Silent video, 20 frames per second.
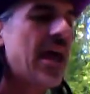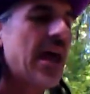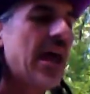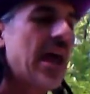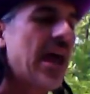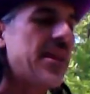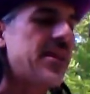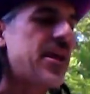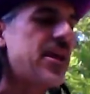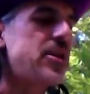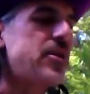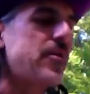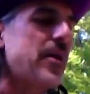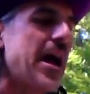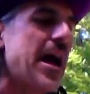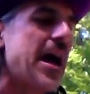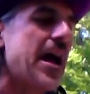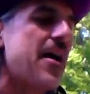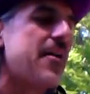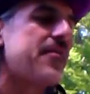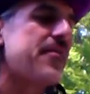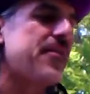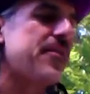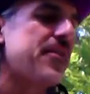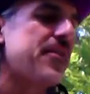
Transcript: And then you have the